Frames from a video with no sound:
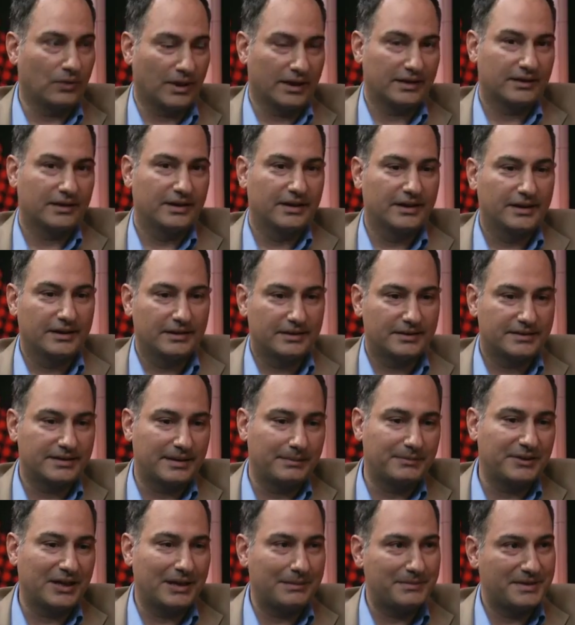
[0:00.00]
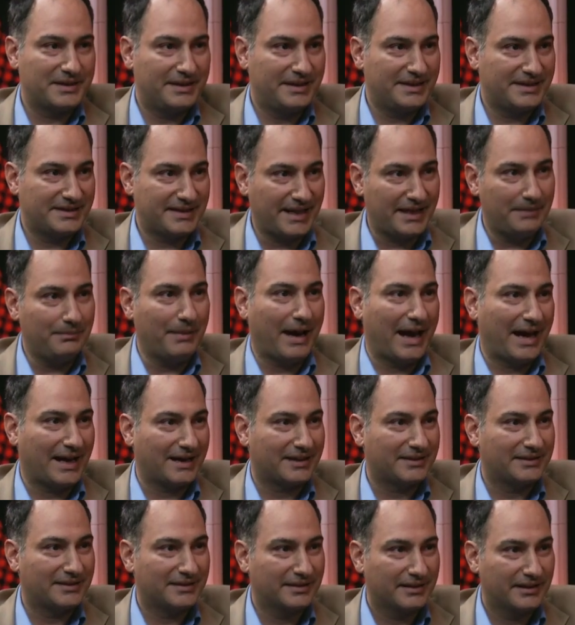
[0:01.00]
Right. Sometimes the same
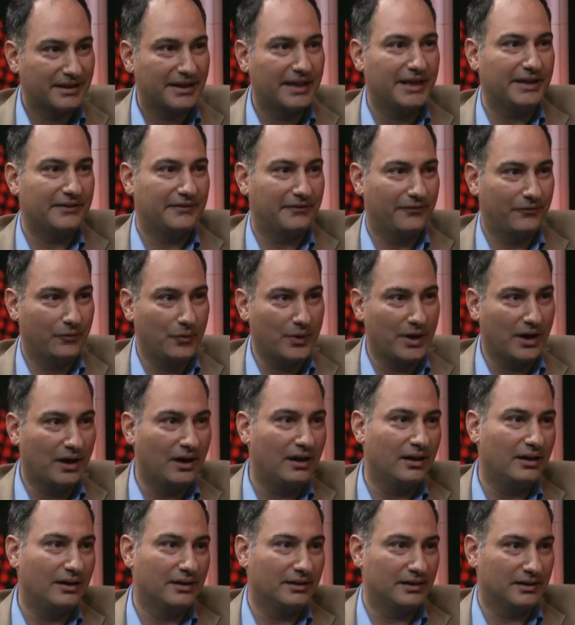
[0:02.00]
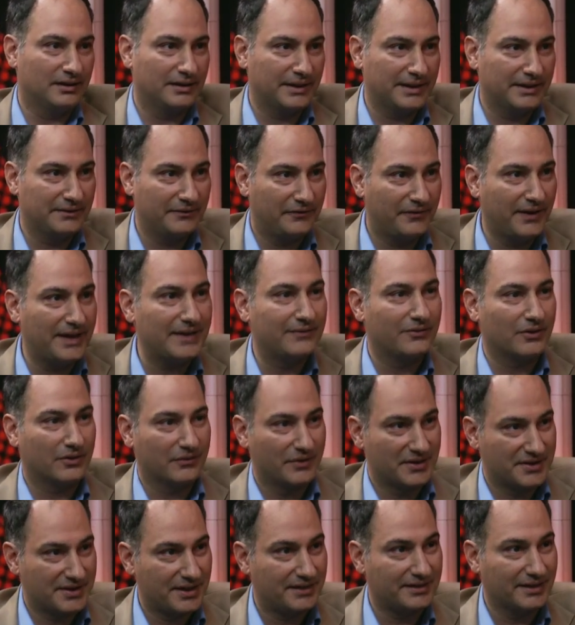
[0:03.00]
act, if we are in favor
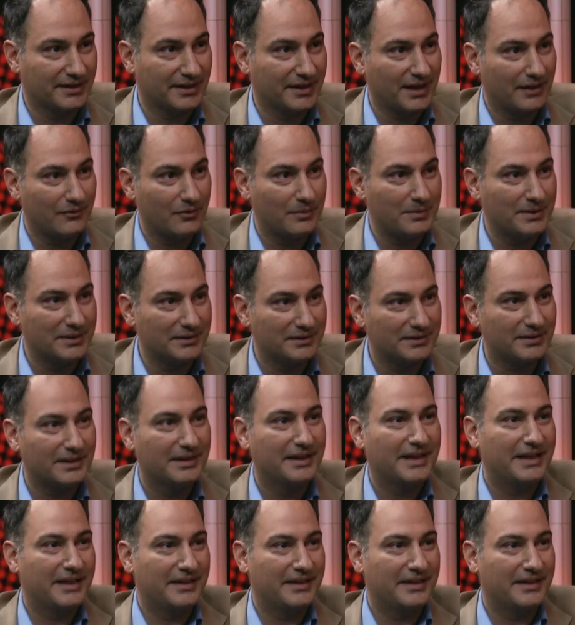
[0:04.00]
of a certain government,